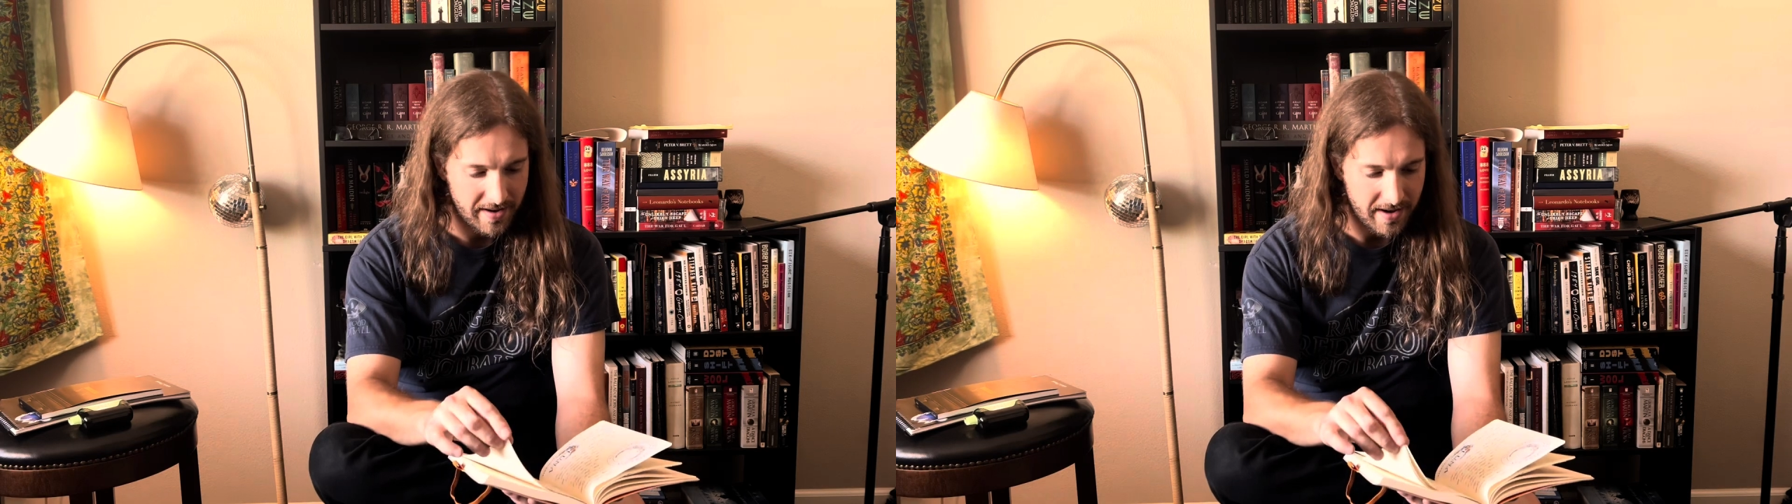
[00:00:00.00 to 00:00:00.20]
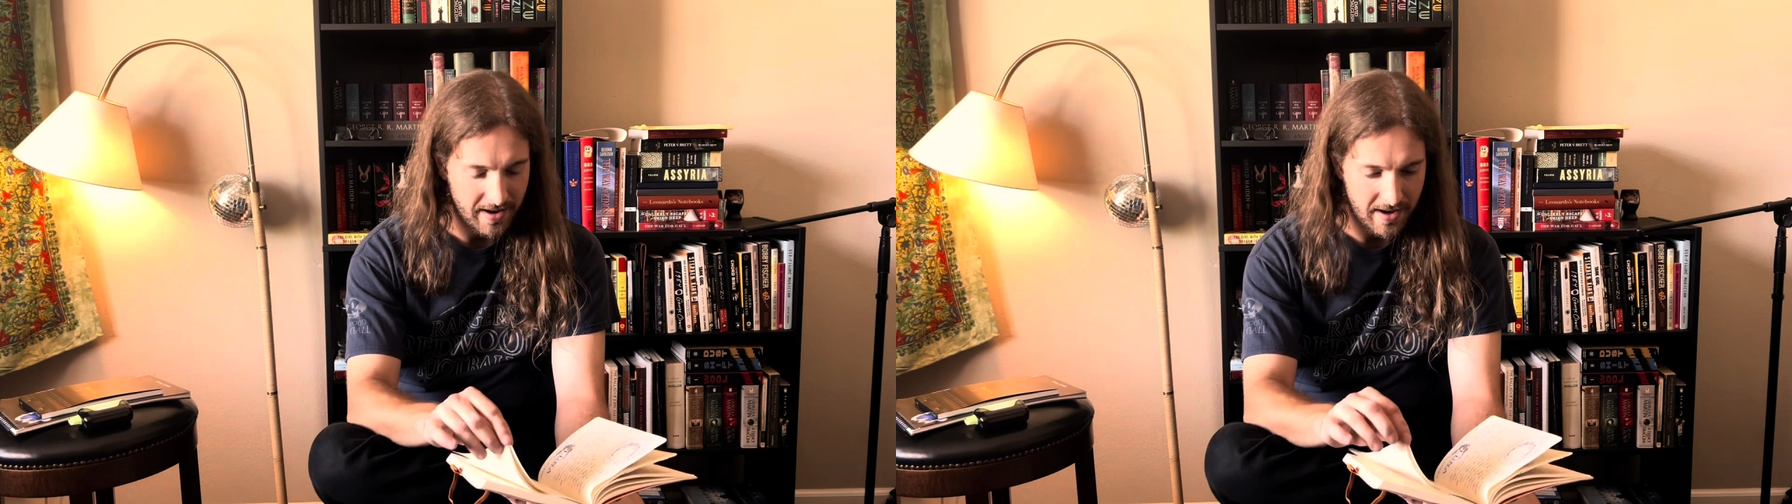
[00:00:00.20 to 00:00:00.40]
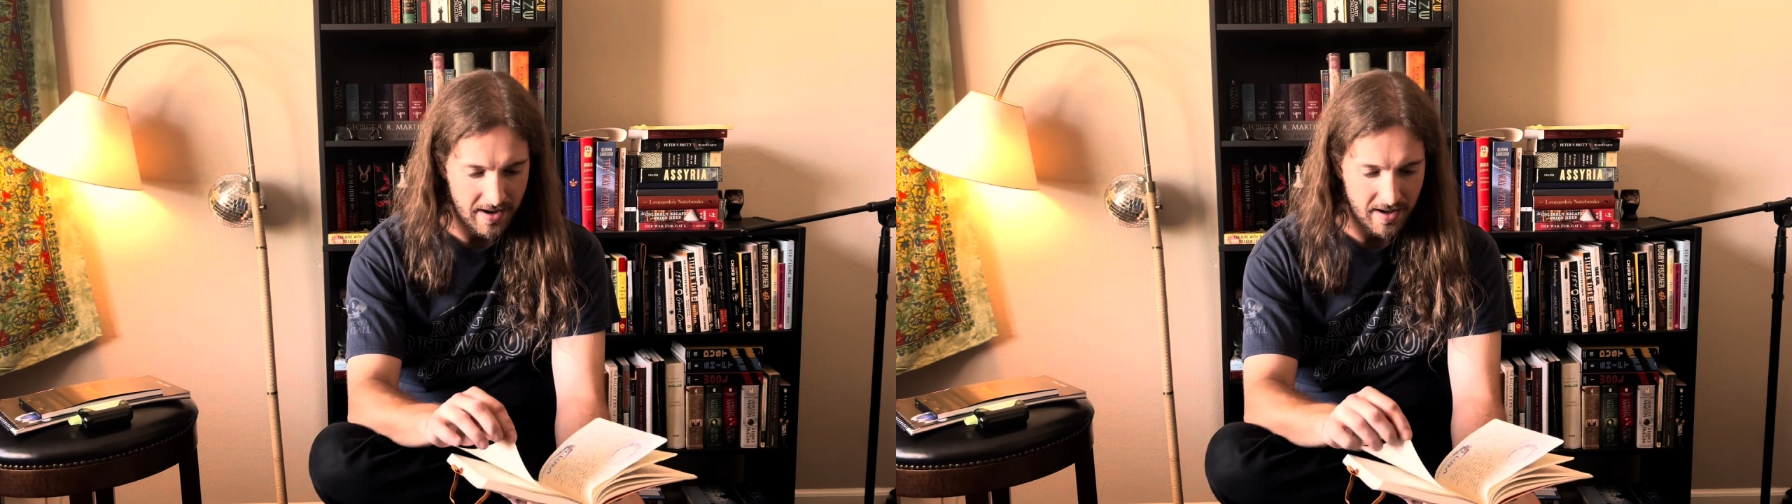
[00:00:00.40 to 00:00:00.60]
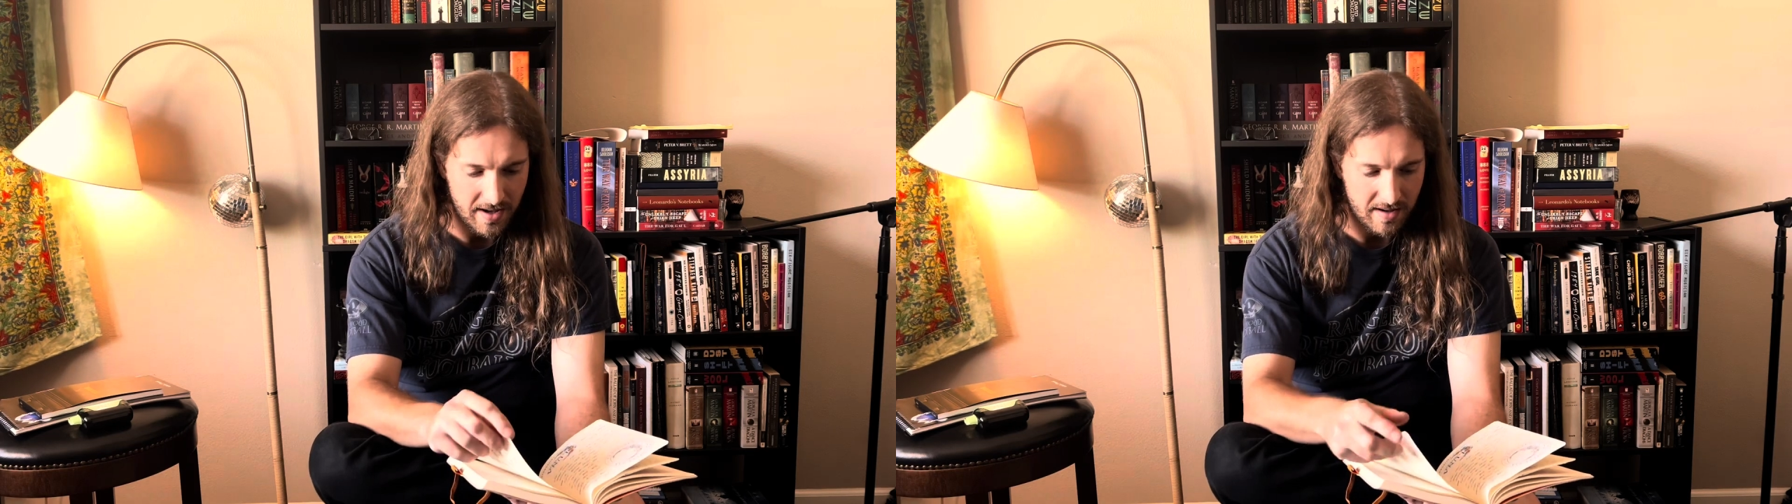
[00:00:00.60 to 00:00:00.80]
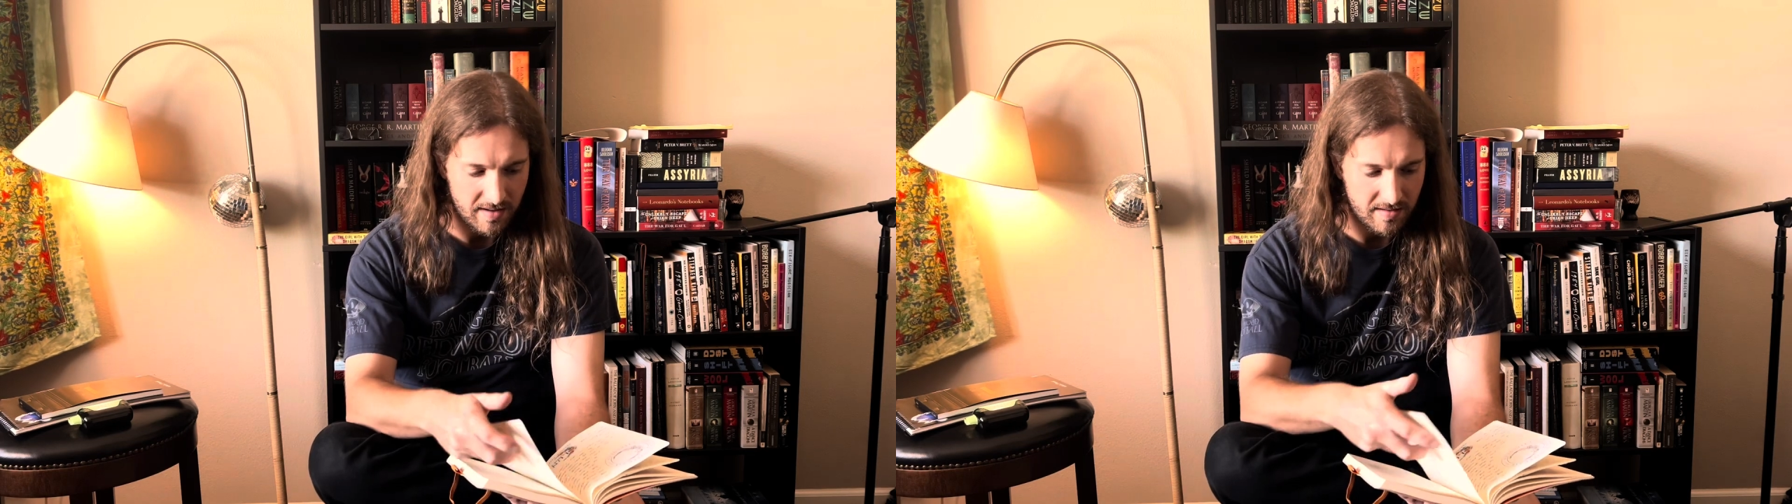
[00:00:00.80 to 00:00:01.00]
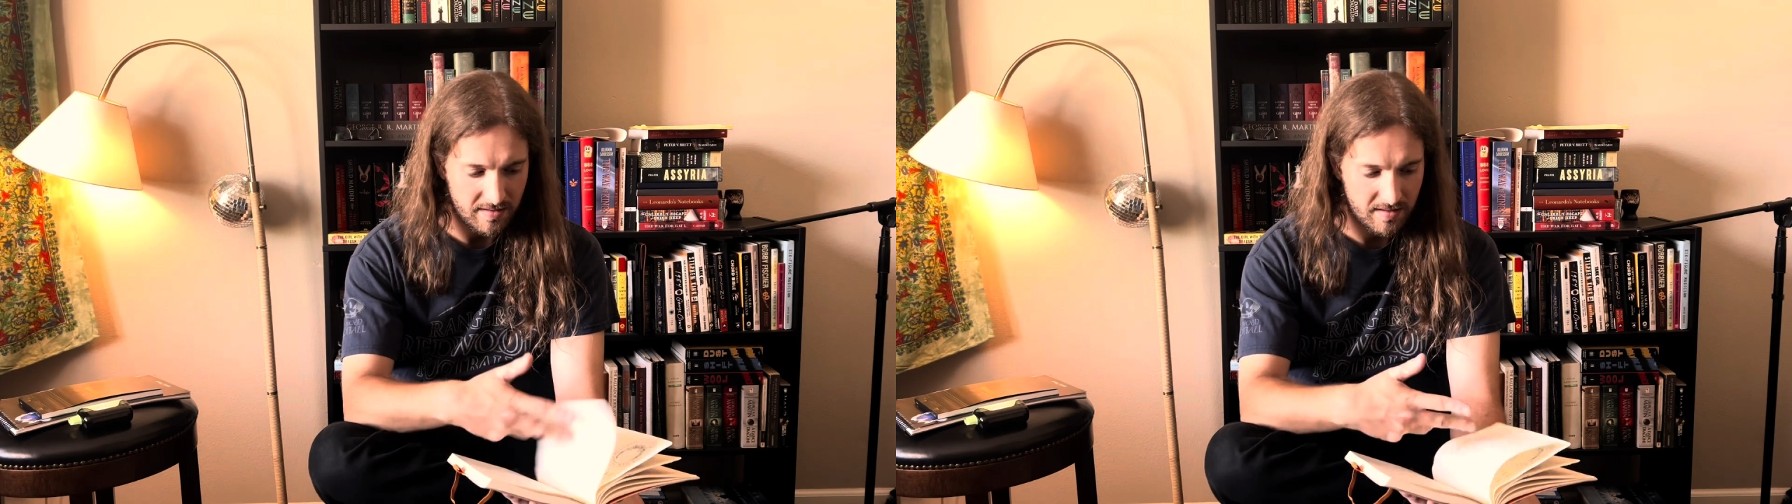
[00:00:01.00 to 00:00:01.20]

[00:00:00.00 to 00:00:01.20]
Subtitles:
and